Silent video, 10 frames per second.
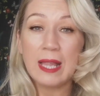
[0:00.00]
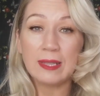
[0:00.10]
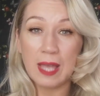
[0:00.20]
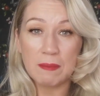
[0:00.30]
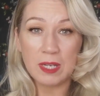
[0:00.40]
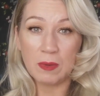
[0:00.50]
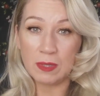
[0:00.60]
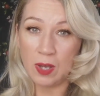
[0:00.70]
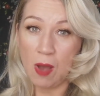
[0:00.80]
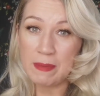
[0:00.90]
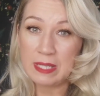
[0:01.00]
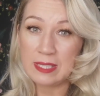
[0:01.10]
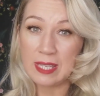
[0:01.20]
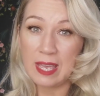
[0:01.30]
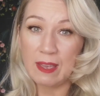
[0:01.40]
Let me know in the
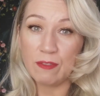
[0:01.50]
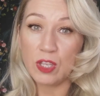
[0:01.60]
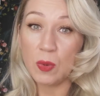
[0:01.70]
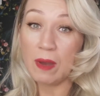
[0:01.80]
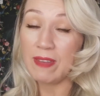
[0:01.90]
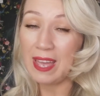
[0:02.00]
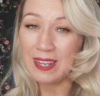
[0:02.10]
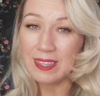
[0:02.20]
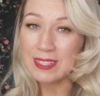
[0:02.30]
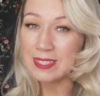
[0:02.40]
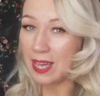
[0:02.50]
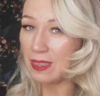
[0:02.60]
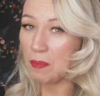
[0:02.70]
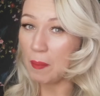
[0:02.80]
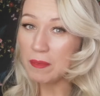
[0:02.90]
comments if you have anything sat at
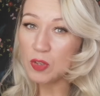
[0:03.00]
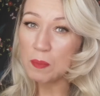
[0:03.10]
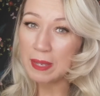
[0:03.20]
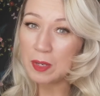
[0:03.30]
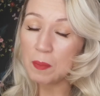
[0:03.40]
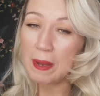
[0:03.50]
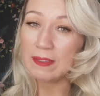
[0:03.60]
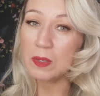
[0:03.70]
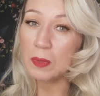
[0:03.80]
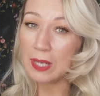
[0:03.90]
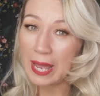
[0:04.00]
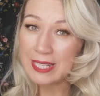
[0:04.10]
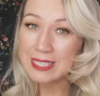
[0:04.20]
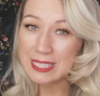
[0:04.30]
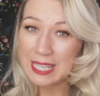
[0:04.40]
the bottom of your makeup bag that you would
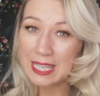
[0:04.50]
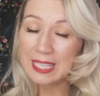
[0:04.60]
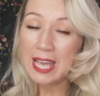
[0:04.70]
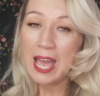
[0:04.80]
like to see.